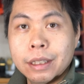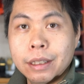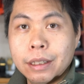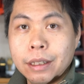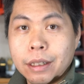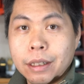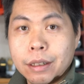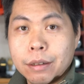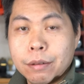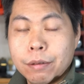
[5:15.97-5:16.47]

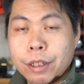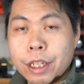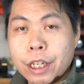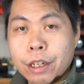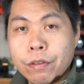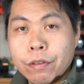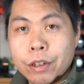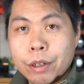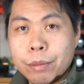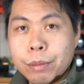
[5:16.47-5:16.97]
Uh, thank
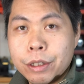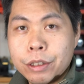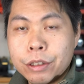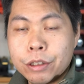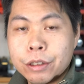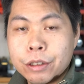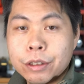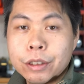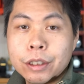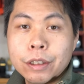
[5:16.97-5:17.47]
you very
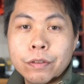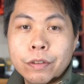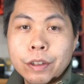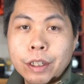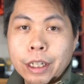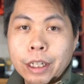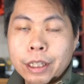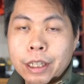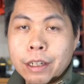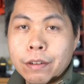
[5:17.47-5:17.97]
much. If you
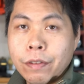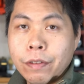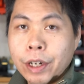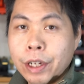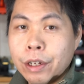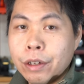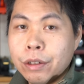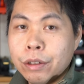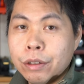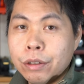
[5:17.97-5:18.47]
liked that
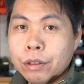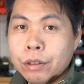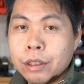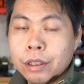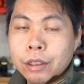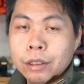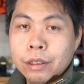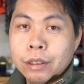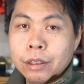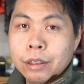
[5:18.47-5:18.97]
video,
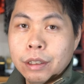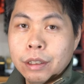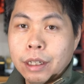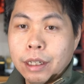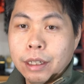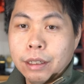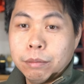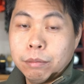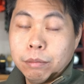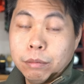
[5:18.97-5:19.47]

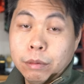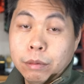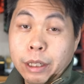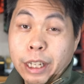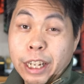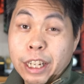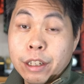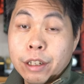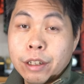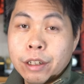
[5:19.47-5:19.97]
uh,
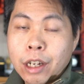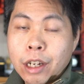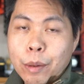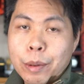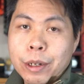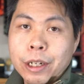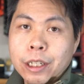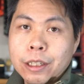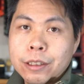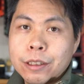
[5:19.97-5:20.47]
like,
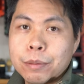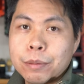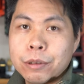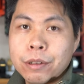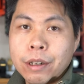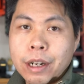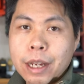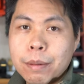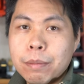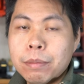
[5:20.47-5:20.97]
comment, and
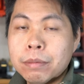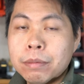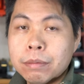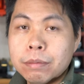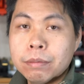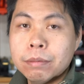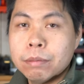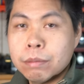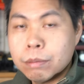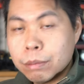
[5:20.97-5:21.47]
subscribe.
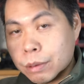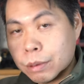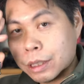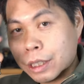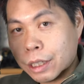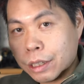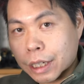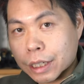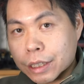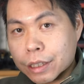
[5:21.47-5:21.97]

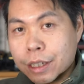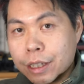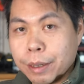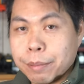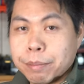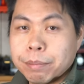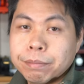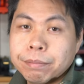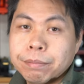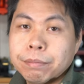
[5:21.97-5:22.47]
Till next time.
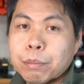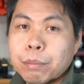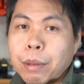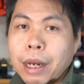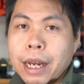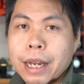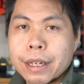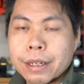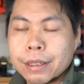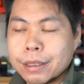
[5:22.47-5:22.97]

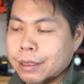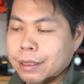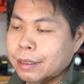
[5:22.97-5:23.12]
Bye.